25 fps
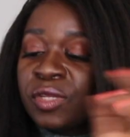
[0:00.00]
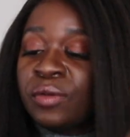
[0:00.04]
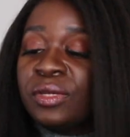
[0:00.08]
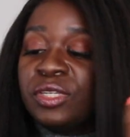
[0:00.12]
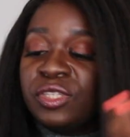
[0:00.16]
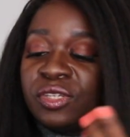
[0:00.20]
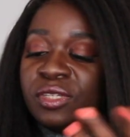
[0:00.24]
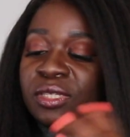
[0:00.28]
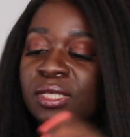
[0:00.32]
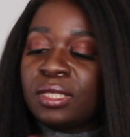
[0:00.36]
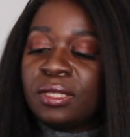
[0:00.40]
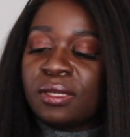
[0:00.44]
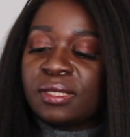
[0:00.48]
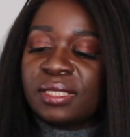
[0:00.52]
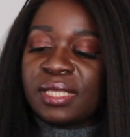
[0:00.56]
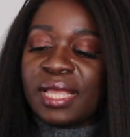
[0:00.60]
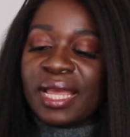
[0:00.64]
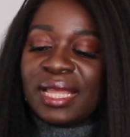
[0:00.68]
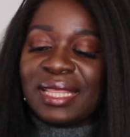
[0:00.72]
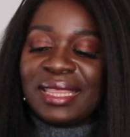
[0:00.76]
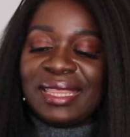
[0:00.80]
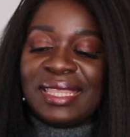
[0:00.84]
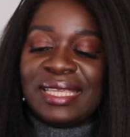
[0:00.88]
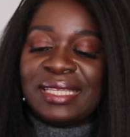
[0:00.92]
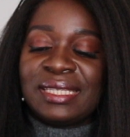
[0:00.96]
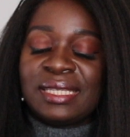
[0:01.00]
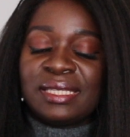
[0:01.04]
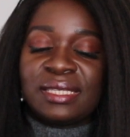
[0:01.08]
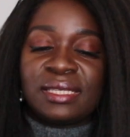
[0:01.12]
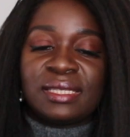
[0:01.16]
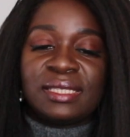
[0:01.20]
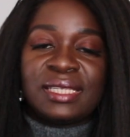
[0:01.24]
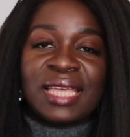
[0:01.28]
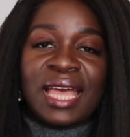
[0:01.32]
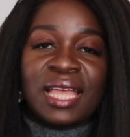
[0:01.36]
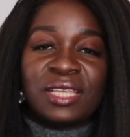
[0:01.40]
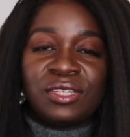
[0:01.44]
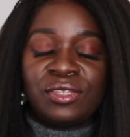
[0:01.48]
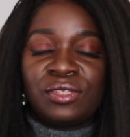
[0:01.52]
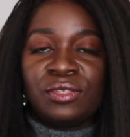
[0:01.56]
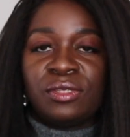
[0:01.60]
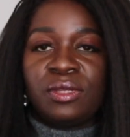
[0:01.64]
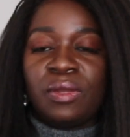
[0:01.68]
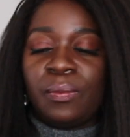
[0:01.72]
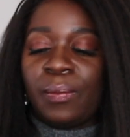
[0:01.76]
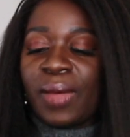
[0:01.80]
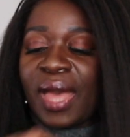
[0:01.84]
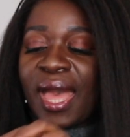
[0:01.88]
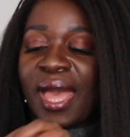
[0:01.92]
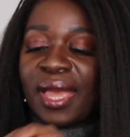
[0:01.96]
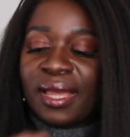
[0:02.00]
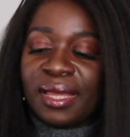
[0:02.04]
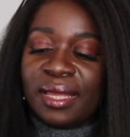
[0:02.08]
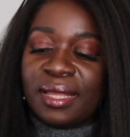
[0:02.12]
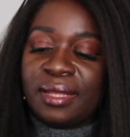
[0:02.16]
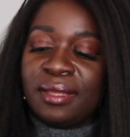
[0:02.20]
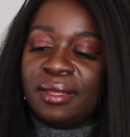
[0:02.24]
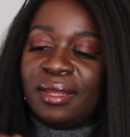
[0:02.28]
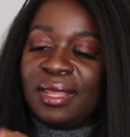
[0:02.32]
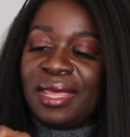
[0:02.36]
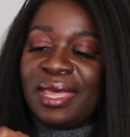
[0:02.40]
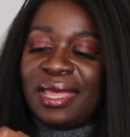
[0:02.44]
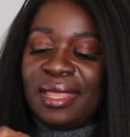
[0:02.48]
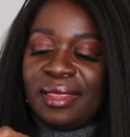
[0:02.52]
it just looks like this is attached to the bag and